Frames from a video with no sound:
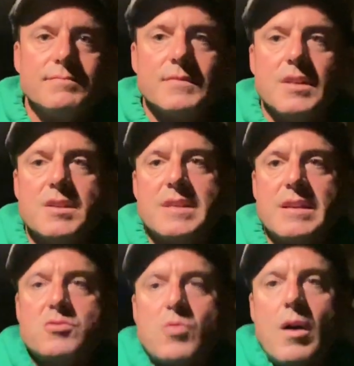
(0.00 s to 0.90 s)
You just need to
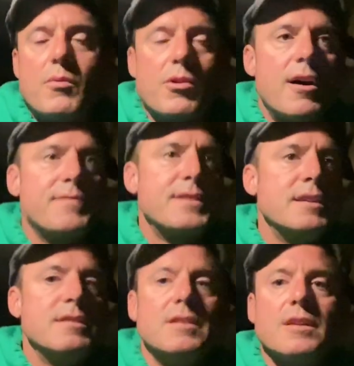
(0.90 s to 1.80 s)
squat more
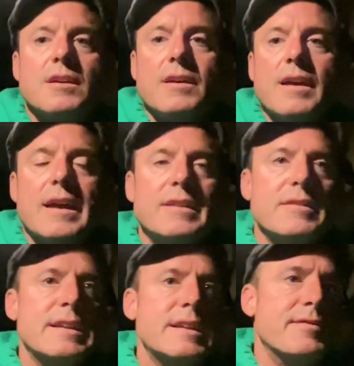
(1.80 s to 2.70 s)
often, and you need to